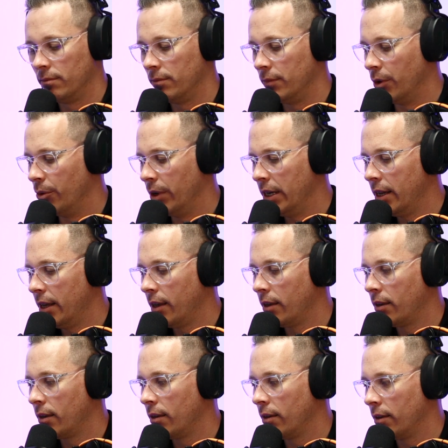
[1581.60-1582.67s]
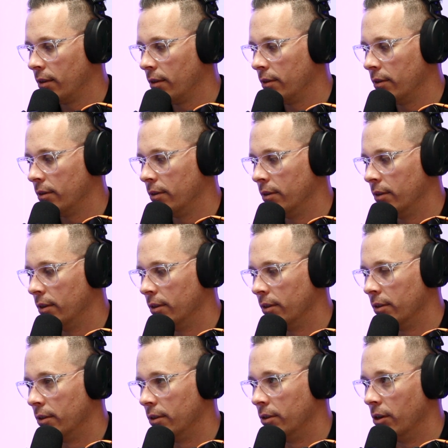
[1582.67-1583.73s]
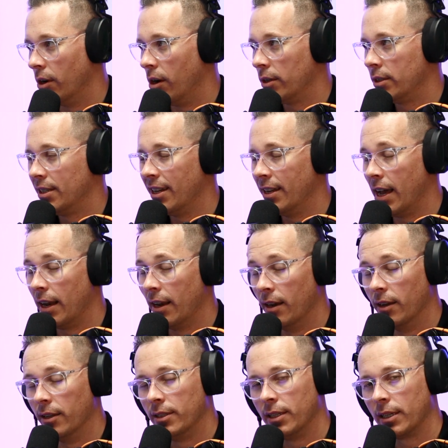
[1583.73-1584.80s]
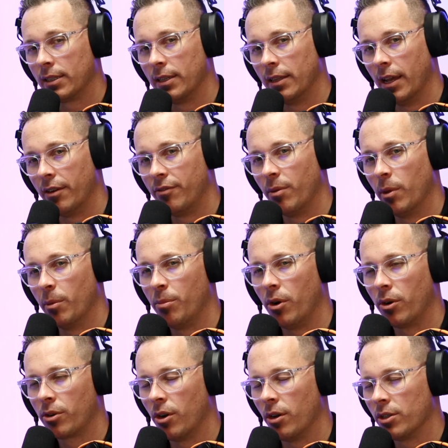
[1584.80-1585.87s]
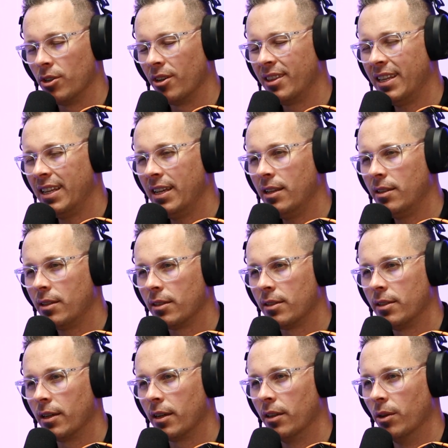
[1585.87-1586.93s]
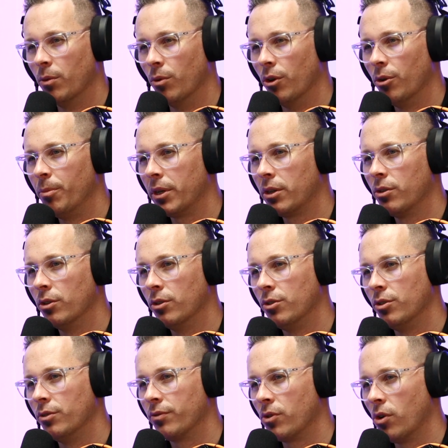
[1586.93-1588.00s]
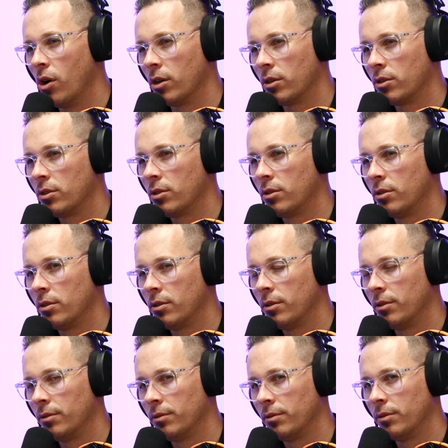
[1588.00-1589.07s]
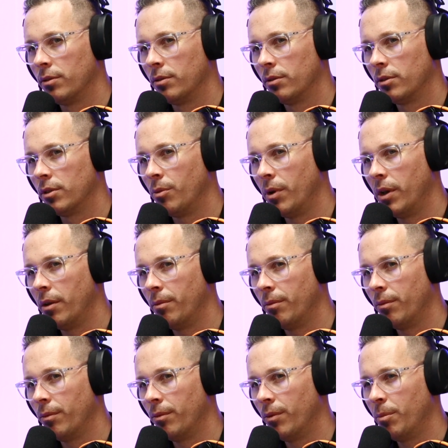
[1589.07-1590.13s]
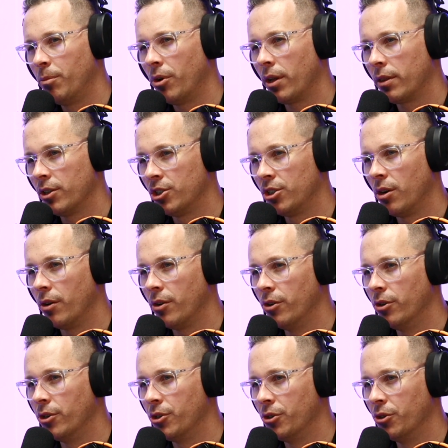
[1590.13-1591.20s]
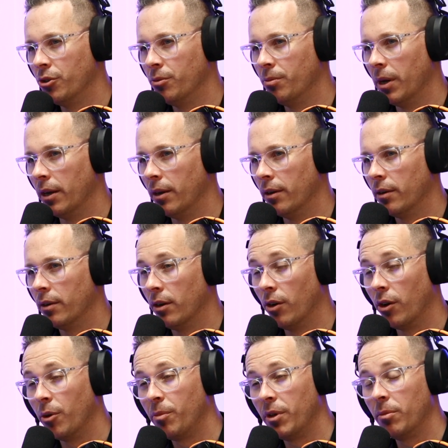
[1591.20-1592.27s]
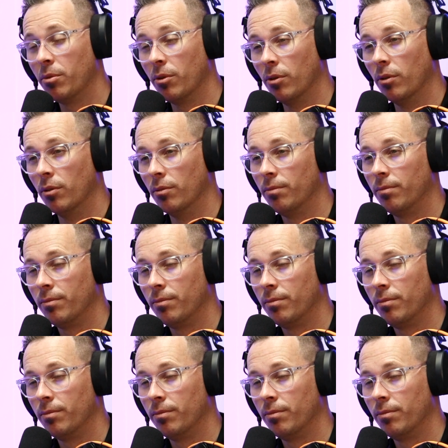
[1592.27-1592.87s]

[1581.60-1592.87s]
Reading data and analytics and that from the podcast, not the easiest thing in the world, because you've got, so we put out the show on YouTube and a lot of people